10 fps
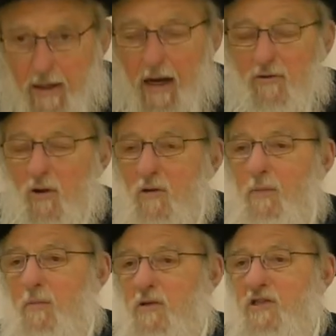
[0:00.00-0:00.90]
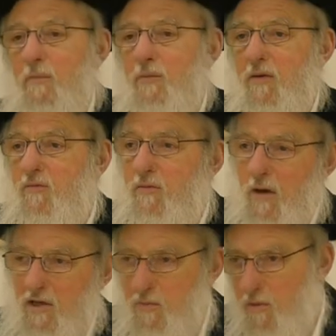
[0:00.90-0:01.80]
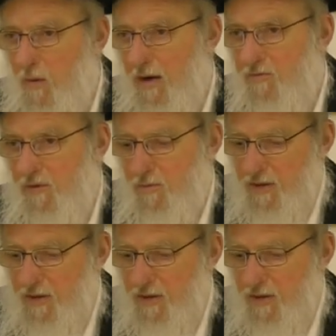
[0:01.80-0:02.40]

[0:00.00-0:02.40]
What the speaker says: God told the people to separate husband and wife for 3